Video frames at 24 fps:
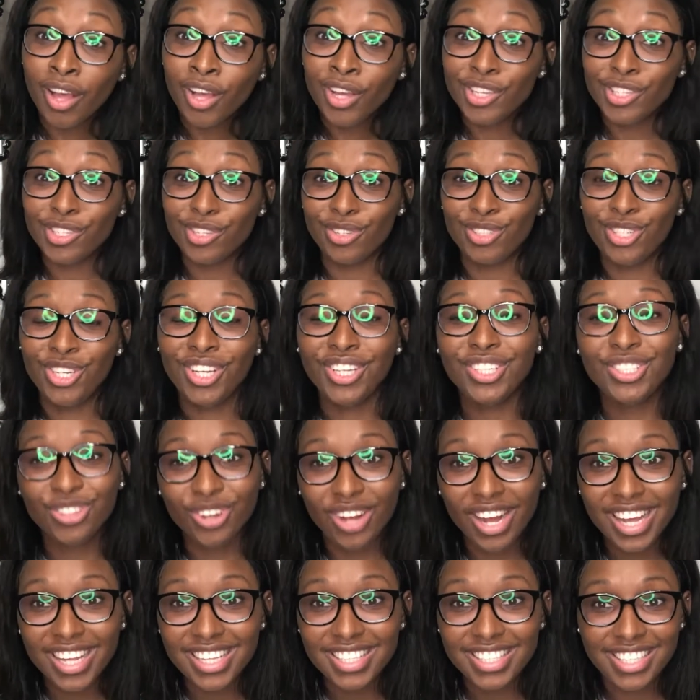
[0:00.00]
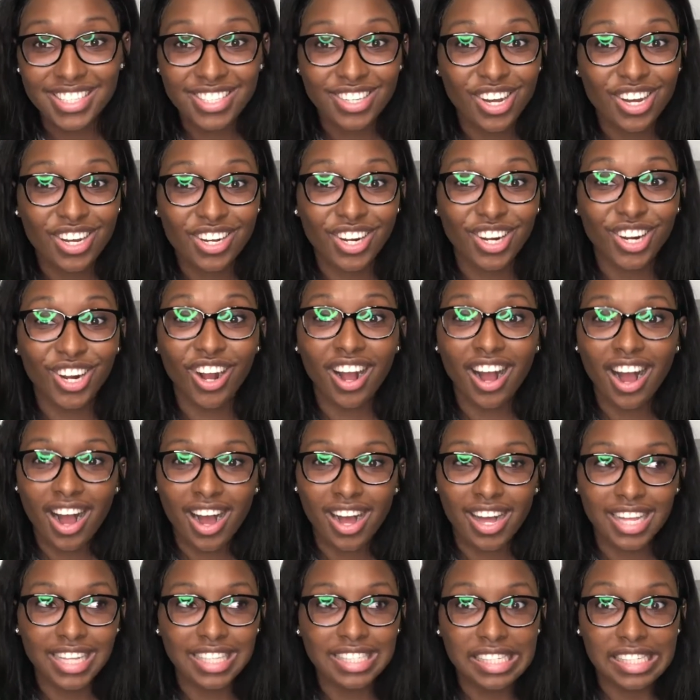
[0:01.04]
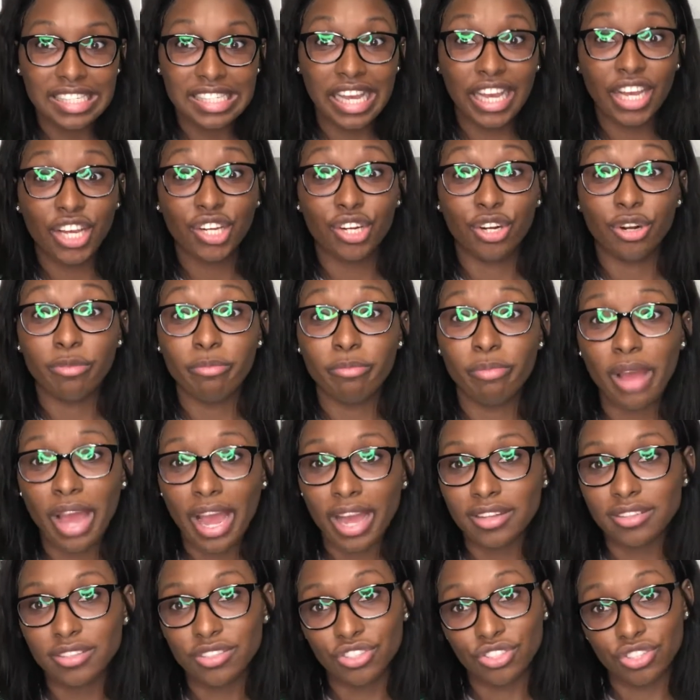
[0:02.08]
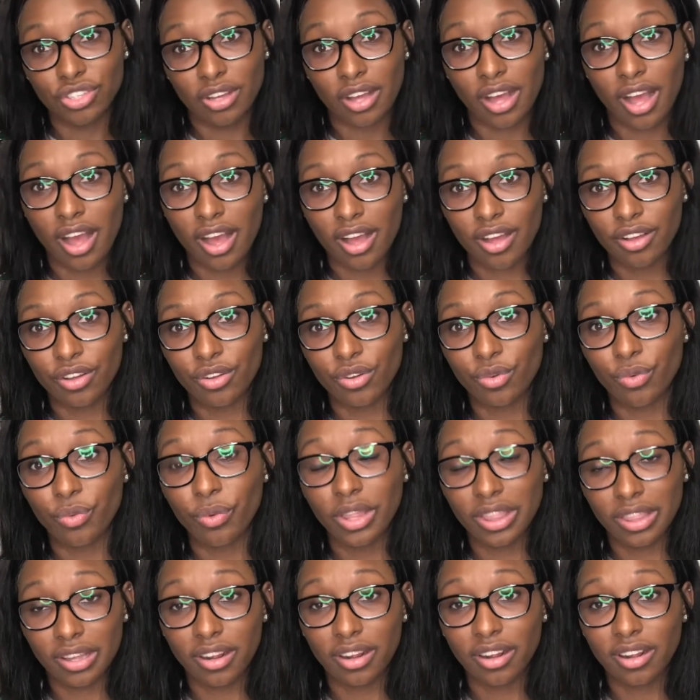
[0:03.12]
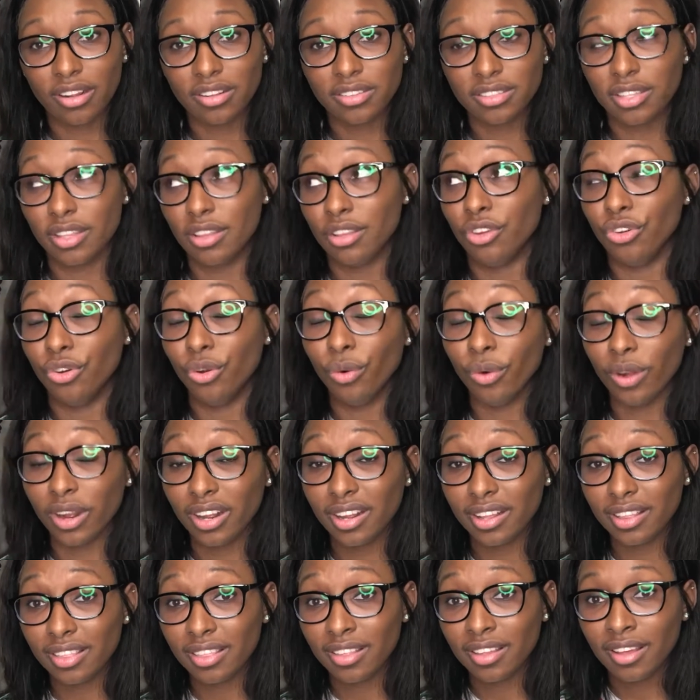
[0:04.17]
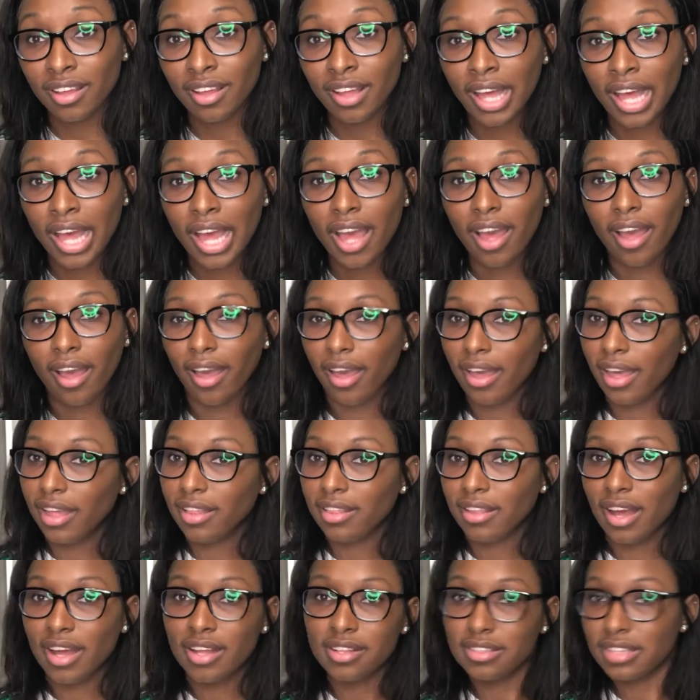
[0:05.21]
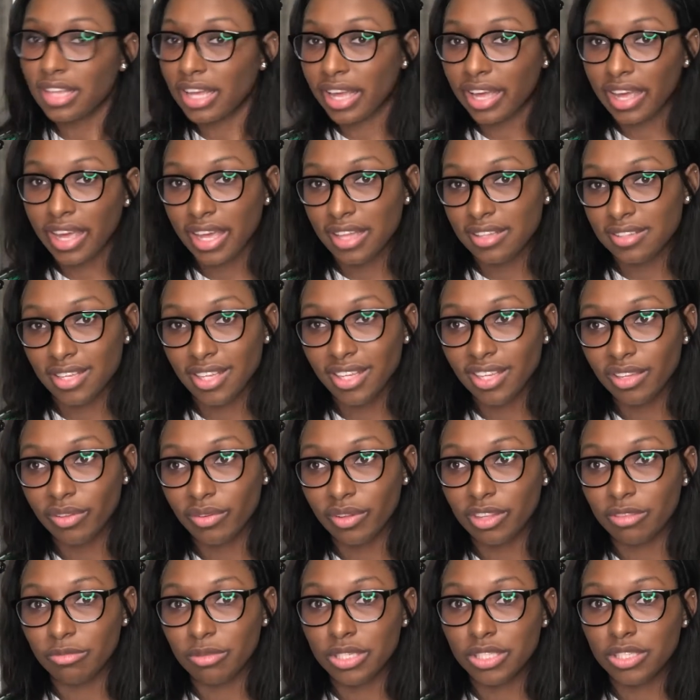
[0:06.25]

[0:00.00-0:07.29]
So she tries to talk her aunt into taking her back to Chicago with her to the North. And the aunt's like, I can't take you with me.